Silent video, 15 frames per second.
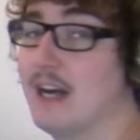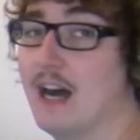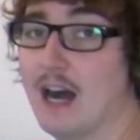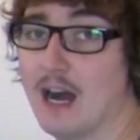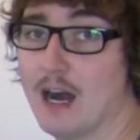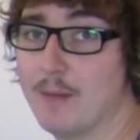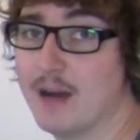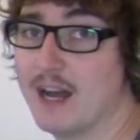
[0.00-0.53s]

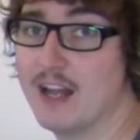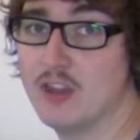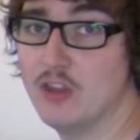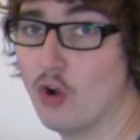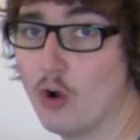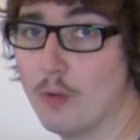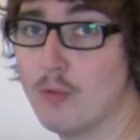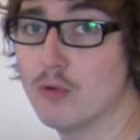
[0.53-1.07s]
at a
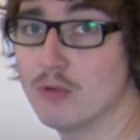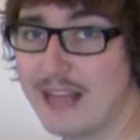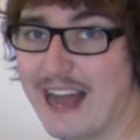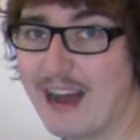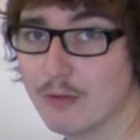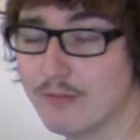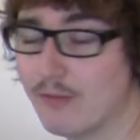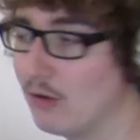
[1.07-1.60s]
normal
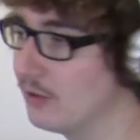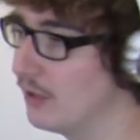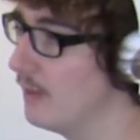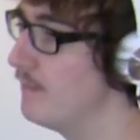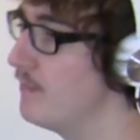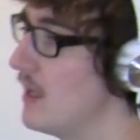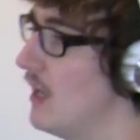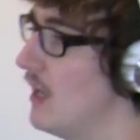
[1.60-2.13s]
loud volume.